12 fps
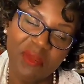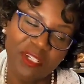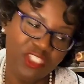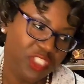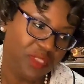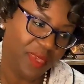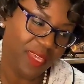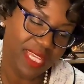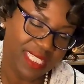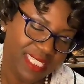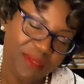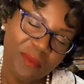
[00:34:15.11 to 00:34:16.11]
We're just
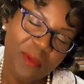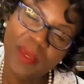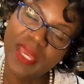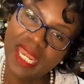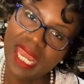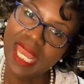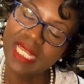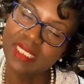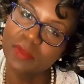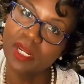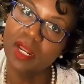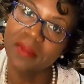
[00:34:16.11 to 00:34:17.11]
making simple
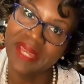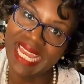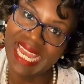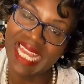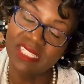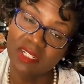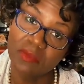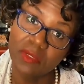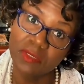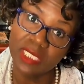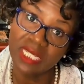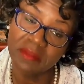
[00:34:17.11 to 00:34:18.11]
pancakes, but our pancakes are
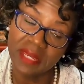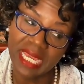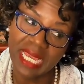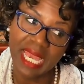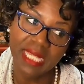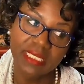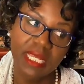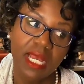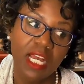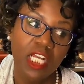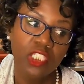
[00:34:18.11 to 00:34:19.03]
protein pancakes.